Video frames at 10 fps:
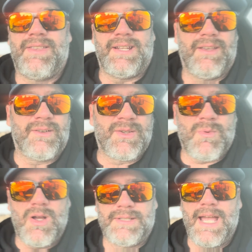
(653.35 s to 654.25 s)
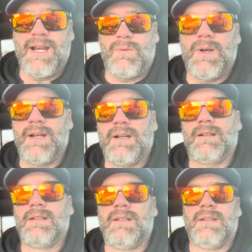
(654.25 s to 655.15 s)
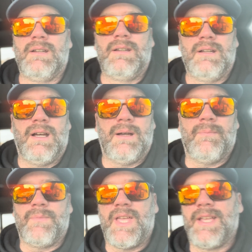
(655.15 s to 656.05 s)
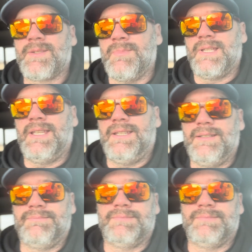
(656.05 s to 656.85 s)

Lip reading: that other small Direware, the S Mini.